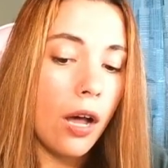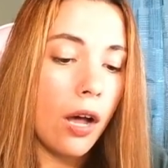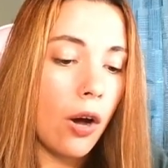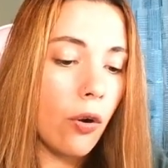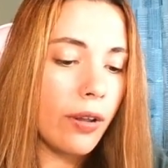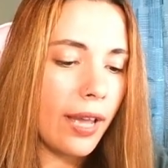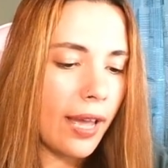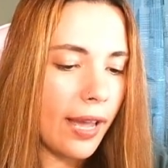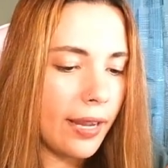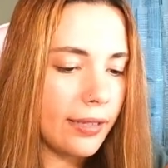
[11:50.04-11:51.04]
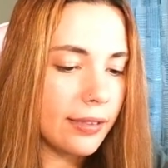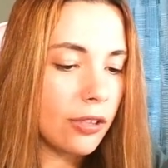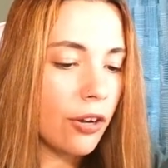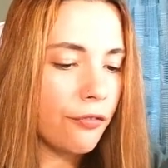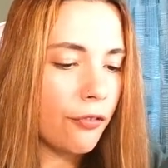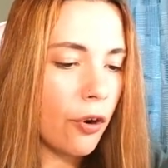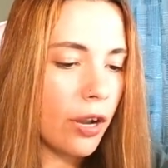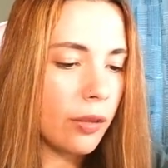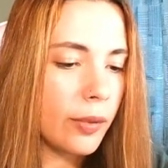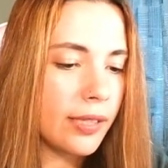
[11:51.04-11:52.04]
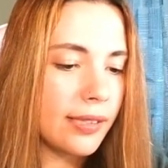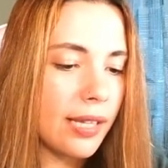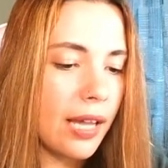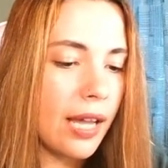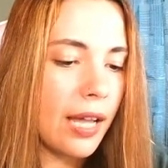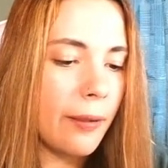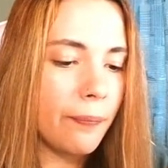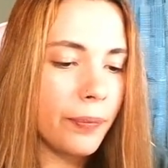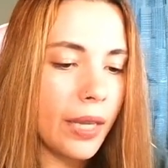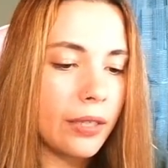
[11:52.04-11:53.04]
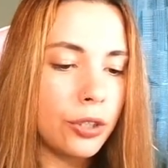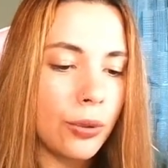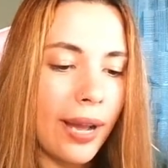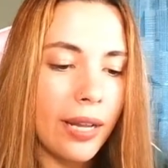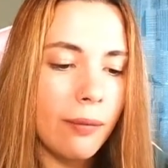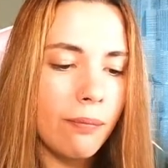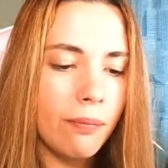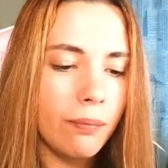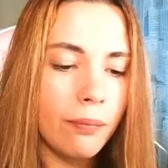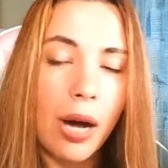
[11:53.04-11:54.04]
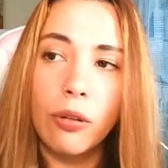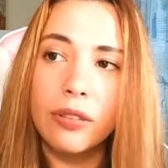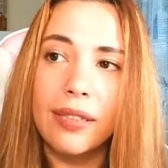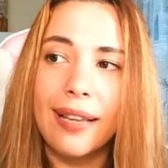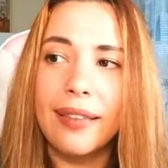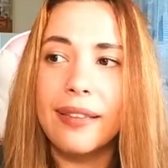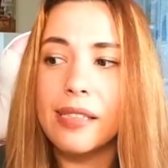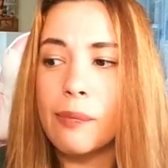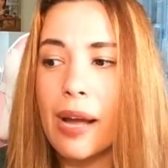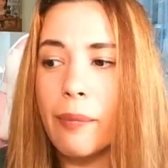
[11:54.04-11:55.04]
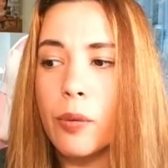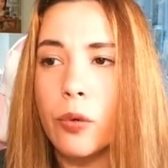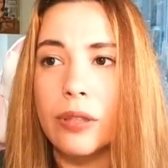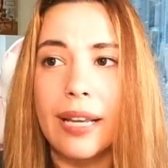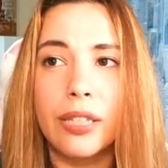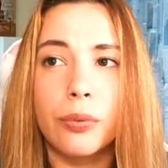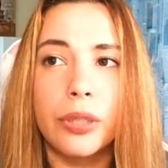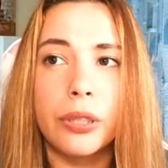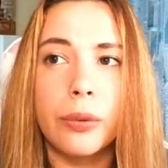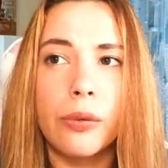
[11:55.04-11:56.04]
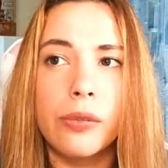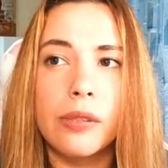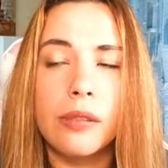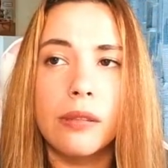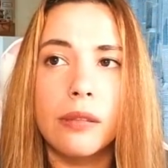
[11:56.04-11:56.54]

Okay, it's not foil, but it's a Dragon Mountain. I think this might be worth like 3 euros.